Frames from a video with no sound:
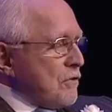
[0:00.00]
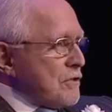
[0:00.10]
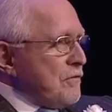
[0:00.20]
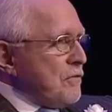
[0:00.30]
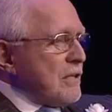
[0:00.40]
for
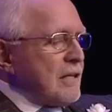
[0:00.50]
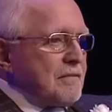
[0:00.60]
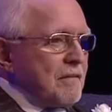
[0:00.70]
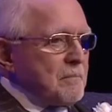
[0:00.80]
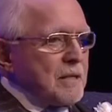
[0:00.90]
those of you that
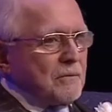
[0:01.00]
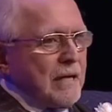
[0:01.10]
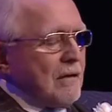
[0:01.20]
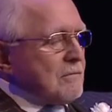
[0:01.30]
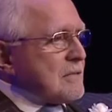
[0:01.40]
have never been
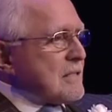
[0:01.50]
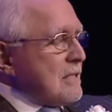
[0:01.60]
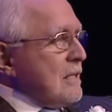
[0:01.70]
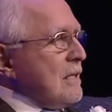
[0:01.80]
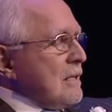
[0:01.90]
around
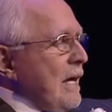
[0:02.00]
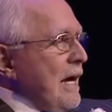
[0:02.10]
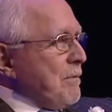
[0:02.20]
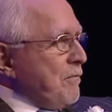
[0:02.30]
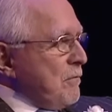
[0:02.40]
the
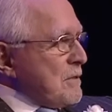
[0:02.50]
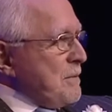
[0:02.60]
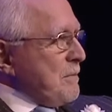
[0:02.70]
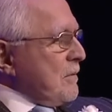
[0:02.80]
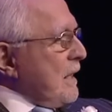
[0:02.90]

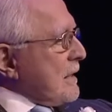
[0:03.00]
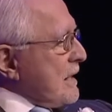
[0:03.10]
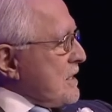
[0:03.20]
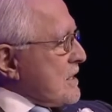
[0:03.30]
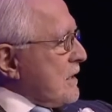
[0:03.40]
high-performance people
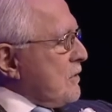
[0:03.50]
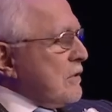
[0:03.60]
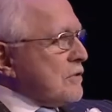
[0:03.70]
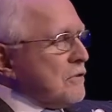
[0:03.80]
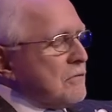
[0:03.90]
like I just
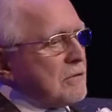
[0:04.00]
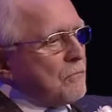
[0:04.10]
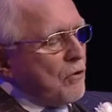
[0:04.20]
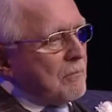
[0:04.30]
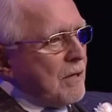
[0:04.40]
alluded to,
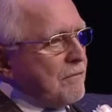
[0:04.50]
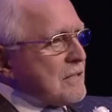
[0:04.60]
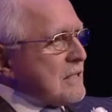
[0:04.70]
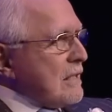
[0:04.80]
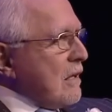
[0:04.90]
the Warren
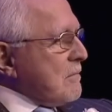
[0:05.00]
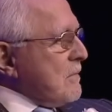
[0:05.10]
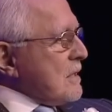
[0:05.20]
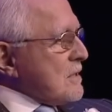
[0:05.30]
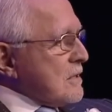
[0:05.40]
Buffetts,
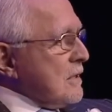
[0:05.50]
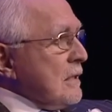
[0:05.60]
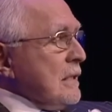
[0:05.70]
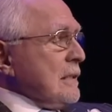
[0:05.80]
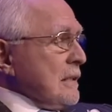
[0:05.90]
Elon Musk,
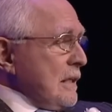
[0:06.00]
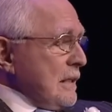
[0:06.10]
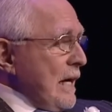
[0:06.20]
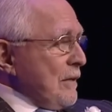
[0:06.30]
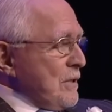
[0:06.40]

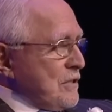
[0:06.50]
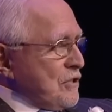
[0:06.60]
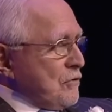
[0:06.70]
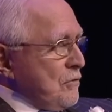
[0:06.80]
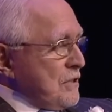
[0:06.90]
God rest
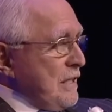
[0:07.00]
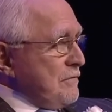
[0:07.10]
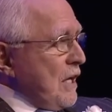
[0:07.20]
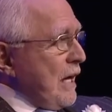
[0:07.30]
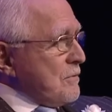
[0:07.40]
his soul,
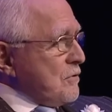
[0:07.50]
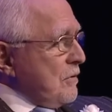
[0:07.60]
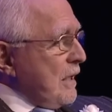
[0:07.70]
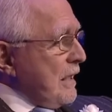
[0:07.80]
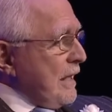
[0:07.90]
Steve Jobs,
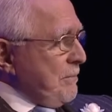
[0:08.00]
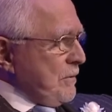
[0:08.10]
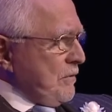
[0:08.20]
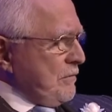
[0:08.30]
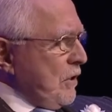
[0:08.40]
who I
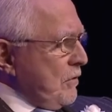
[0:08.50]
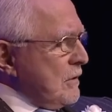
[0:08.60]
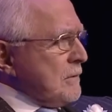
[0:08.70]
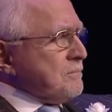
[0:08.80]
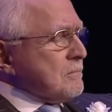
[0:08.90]
happen to have
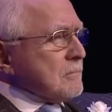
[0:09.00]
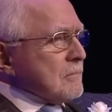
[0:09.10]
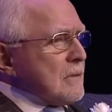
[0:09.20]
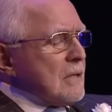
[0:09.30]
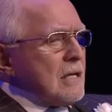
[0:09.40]
known,
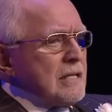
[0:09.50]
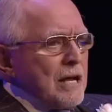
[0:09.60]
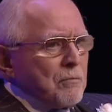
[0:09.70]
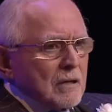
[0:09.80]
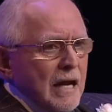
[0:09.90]

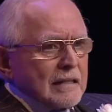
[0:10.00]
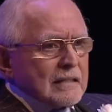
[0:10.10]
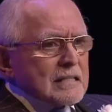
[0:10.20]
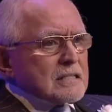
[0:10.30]
they were like